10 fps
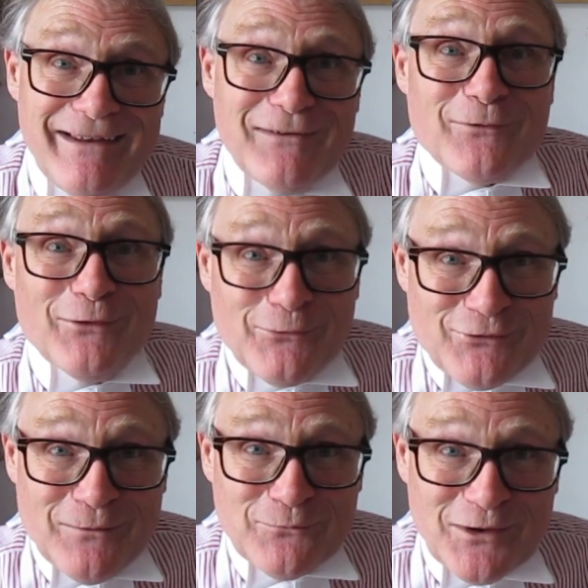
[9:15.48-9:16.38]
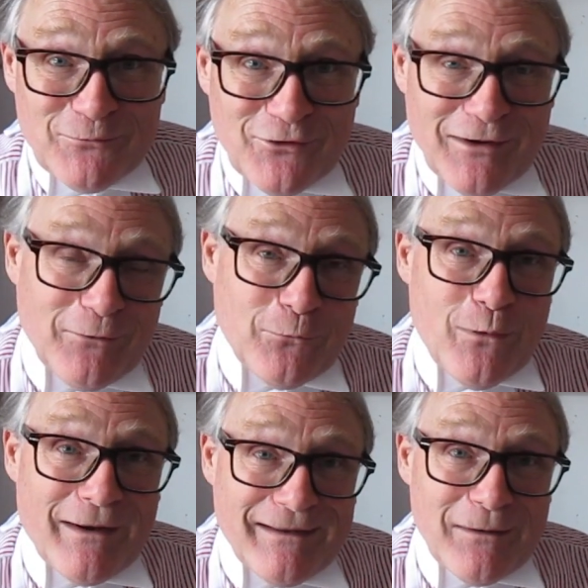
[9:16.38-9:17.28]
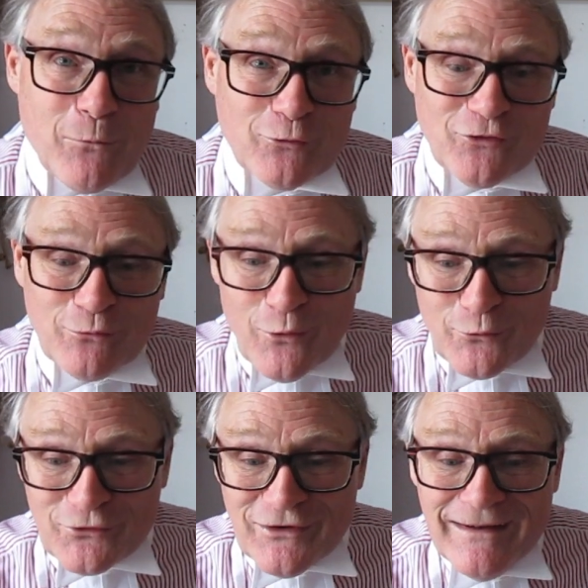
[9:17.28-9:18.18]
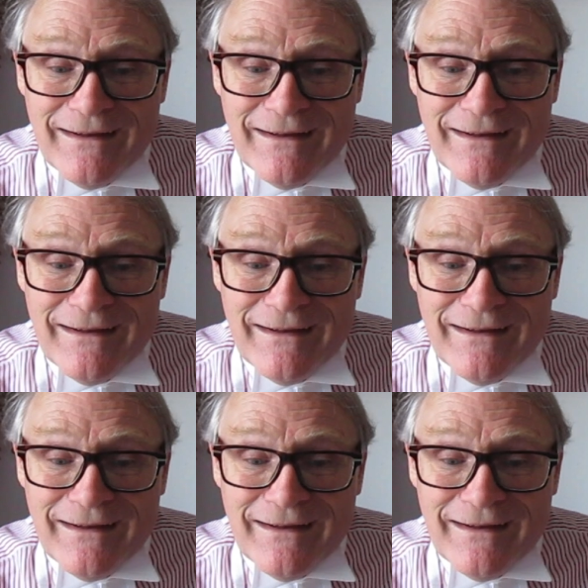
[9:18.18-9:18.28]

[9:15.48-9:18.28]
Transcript: even though sometimes you don't quite get what you want.